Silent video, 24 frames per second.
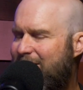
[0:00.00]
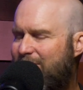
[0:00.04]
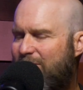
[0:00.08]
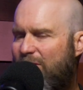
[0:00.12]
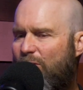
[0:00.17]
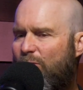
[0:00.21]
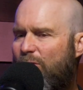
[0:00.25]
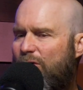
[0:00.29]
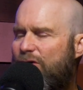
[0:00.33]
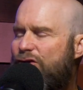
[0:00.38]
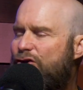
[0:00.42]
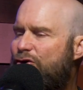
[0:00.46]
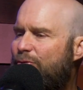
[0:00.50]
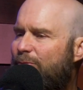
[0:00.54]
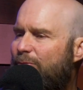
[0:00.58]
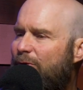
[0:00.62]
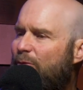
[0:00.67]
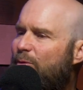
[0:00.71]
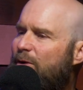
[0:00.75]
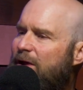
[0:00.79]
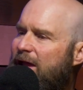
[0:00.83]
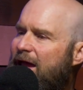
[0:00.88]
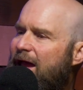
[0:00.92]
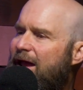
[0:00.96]
but we're human.
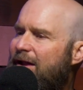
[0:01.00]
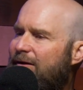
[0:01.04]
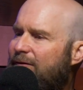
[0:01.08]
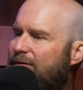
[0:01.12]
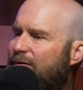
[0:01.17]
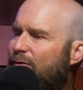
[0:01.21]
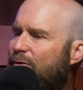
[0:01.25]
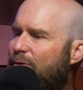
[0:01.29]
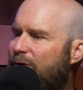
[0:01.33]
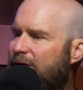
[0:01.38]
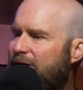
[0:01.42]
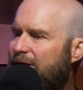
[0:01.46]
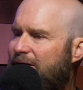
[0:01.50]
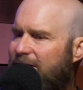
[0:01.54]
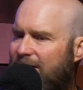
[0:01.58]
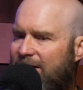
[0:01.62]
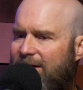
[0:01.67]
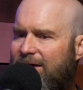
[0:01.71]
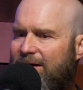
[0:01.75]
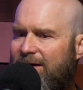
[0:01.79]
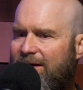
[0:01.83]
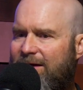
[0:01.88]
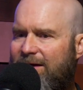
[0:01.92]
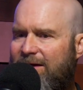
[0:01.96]
We can't avoid,
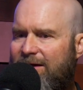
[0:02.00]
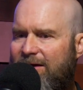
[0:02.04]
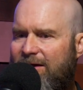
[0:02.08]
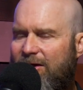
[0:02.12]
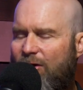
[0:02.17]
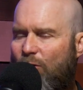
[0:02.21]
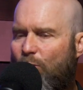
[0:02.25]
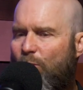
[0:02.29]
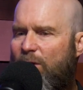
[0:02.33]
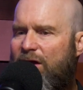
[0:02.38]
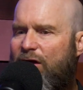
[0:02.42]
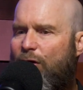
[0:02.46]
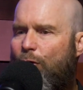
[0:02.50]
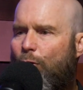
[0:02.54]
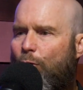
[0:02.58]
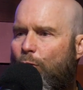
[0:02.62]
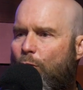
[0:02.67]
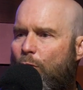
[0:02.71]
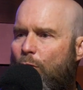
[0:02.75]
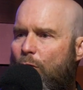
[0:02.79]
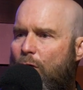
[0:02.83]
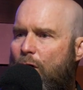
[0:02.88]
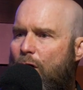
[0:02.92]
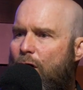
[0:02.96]
we
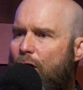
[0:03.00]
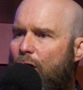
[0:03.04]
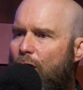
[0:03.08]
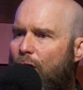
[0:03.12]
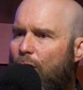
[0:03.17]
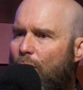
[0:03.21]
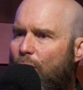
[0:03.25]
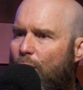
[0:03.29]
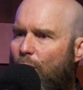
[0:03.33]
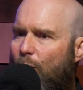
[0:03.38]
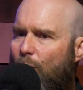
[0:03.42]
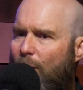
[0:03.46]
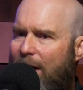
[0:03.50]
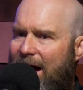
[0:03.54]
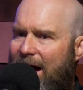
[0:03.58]
grow